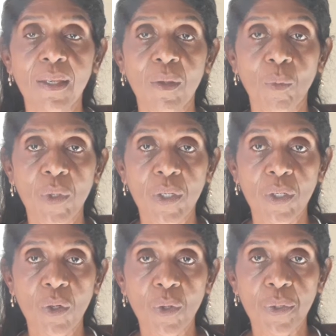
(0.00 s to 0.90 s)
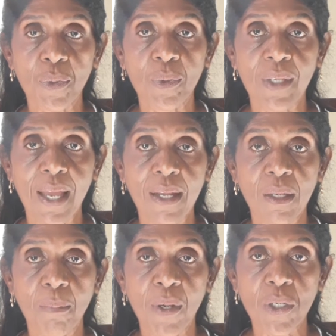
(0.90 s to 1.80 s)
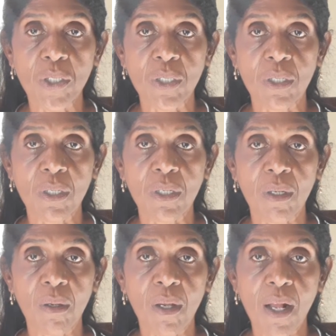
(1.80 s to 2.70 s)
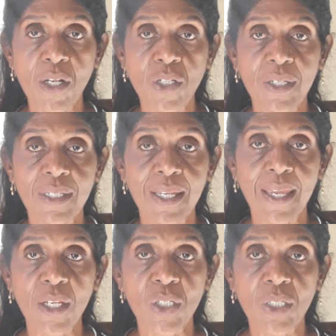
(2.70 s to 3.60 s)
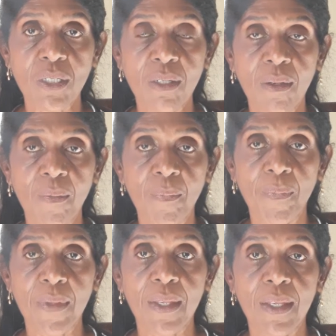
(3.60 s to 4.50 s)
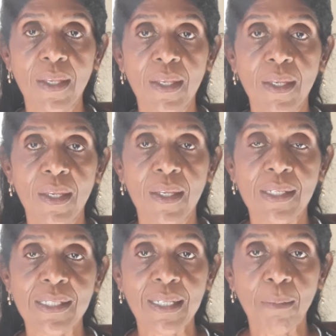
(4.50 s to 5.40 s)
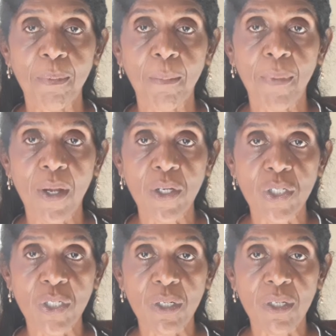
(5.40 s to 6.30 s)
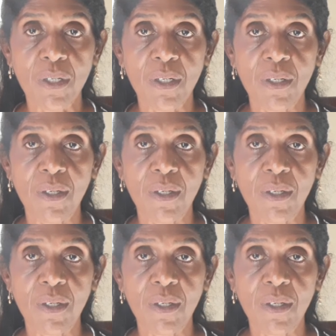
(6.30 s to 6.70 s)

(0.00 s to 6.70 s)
We're going to go through the acupuncture contraindication, deep puncture.